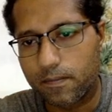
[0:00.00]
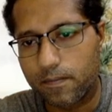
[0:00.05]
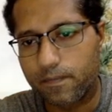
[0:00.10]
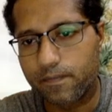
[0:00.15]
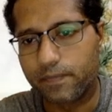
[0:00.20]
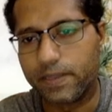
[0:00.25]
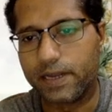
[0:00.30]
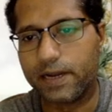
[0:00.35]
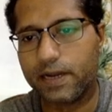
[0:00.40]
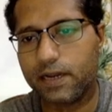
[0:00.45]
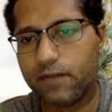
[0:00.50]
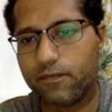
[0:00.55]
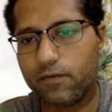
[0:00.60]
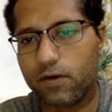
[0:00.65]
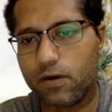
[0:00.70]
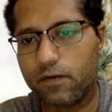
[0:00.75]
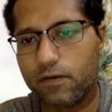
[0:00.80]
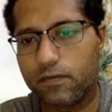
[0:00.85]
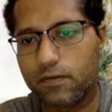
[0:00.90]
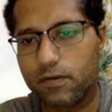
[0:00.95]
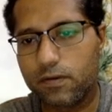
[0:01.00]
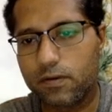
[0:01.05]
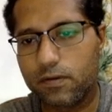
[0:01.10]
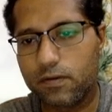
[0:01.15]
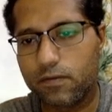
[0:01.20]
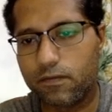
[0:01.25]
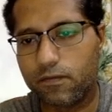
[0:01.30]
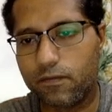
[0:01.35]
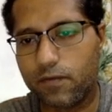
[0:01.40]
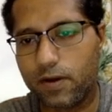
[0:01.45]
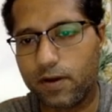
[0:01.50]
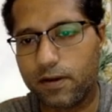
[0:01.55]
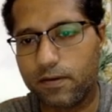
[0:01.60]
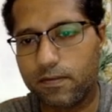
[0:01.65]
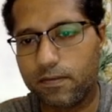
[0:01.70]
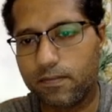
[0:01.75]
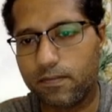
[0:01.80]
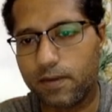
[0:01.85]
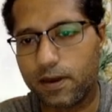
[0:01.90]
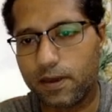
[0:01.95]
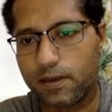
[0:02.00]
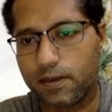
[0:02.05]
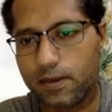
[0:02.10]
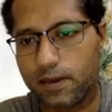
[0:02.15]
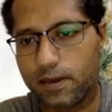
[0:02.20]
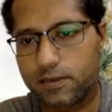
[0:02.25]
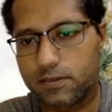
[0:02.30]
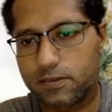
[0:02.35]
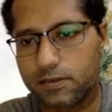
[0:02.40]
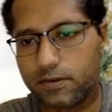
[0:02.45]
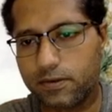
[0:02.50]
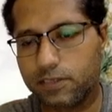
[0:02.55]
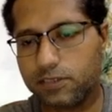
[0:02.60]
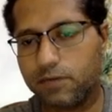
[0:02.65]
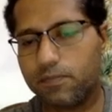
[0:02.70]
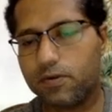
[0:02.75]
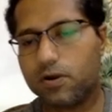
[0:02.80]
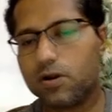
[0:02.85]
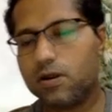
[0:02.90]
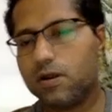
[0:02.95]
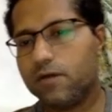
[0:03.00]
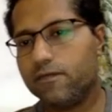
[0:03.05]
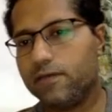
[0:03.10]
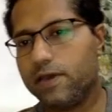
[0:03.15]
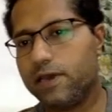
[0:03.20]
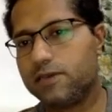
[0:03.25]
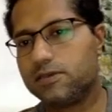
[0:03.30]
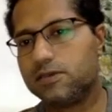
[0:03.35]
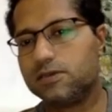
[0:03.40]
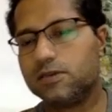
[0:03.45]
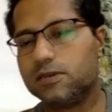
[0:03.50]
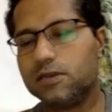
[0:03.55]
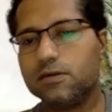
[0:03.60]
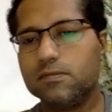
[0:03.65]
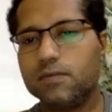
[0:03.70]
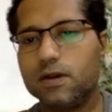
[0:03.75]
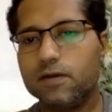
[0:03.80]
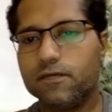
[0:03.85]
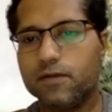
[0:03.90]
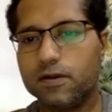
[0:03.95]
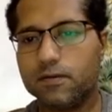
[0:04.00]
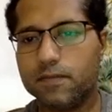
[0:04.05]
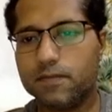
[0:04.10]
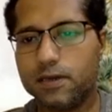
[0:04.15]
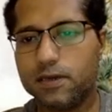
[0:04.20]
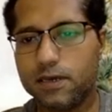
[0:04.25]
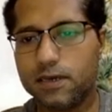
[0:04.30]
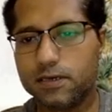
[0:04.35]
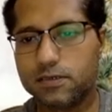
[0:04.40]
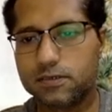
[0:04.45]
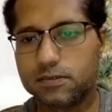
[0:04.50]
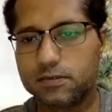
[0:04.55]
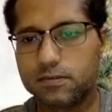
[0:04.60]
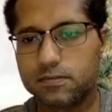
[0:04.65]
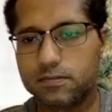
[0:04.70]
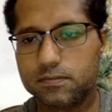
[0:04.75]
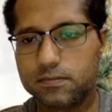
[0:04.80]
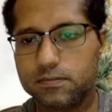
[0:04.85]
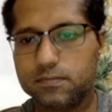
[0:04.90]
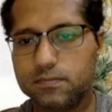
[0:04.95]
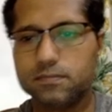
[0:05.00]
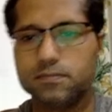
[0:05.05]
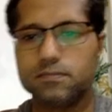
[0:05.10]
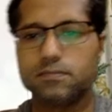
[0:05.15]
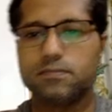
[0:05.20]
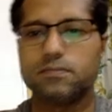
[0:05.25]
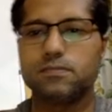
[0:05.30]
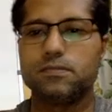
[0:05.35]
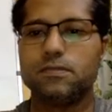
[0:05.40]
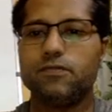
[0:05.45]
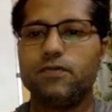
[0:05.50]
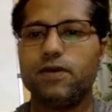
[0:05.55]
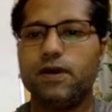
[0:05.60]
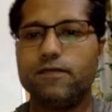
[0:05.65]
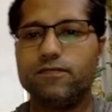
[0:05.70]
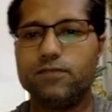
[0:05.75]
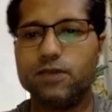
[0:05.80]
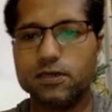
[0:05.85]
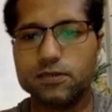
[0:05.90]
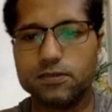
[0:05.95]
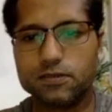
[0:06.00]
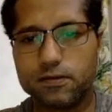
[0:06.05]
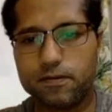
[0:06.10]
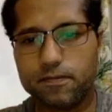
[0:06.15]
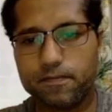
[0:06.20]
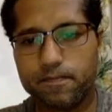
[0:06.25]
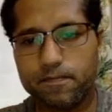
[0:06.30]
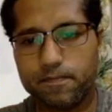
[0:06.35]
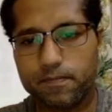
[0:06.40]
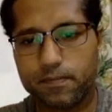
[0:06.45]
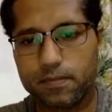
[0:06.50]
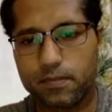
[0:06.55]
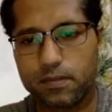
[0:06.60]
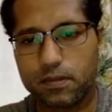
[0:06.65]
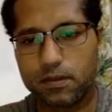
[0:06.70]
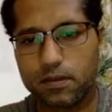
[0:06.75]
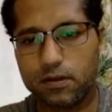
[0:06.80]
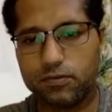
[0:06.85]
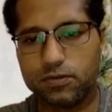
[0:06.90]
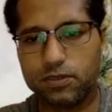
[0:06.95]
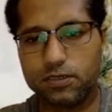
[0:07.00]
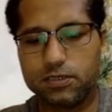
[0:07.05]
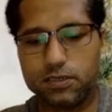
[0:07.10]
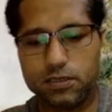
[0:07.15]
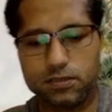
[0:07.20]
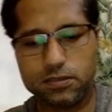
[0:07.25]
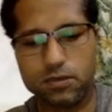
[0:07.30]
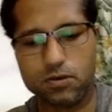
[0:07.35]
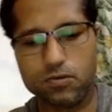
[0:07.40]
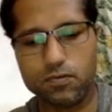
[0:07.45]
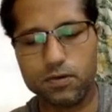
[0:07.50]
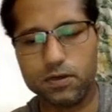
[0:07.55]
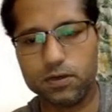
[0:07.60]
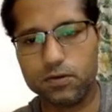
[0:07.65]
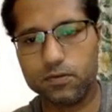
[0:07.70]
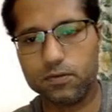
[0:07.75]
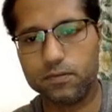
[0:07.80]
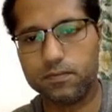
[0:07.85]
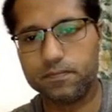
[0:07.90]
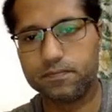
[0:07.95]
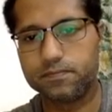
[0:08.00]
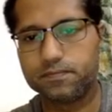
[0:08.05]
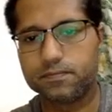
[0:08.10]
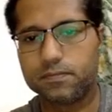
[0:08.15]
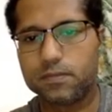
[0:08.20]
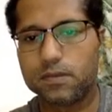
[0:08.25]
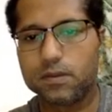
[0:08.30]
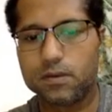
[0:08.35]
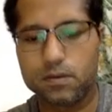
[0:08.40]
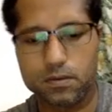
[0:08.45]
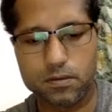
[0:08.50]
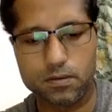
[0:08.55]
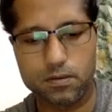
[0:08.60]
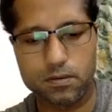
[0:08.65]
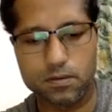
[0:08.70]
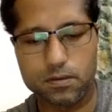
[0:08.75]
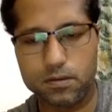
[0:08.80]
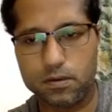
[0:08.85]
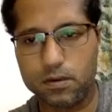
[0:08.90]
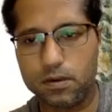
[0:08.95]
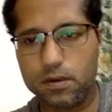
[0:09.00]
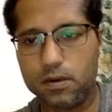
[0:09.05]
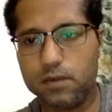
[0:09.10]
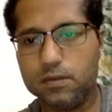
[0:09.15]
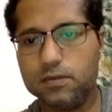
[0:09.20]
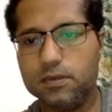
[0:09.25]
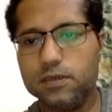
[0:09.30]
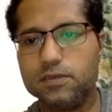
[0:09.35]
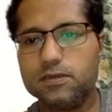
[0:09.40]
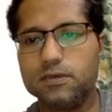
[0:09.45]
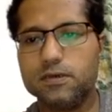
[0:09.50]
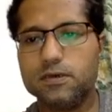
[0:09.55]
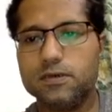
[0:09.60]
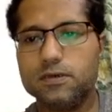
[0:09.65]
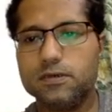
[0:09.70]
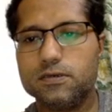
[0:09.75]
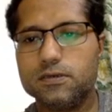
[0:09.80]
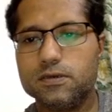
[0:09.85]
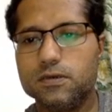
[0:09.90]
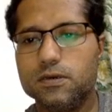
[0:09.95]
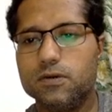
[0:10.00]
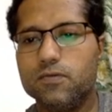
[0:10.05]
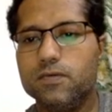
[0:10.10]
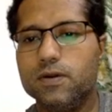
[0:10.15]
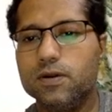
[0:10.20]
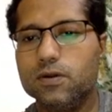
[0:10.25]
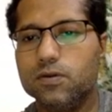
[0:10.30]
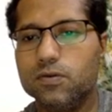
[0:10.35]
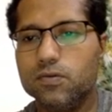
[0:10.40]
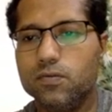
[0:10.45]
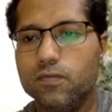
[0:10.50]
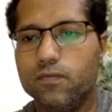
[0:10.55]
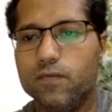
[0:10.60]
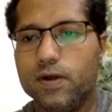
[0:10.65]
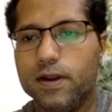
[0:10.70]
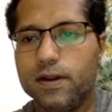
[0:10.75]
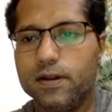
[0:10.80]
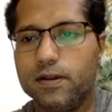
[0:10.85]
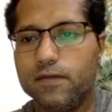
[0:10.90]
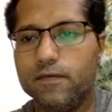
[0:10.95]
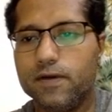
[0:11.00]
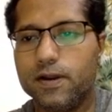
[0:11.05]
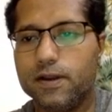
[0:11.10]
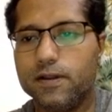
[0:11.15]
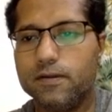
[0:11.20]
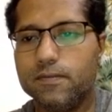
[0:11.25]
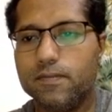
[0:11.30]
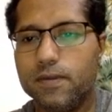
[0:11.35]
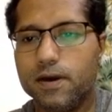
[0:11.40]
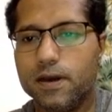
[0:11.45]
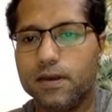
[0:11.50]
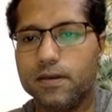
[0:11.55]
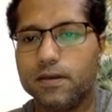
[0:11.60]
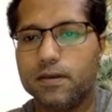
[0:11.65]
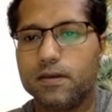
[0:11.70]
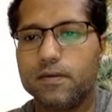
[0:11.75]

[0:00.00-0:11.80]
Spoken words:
negative of 1 by x. Reciprocal of x is nothing but 1 by x. We have this. Now this is equal to 1 divided by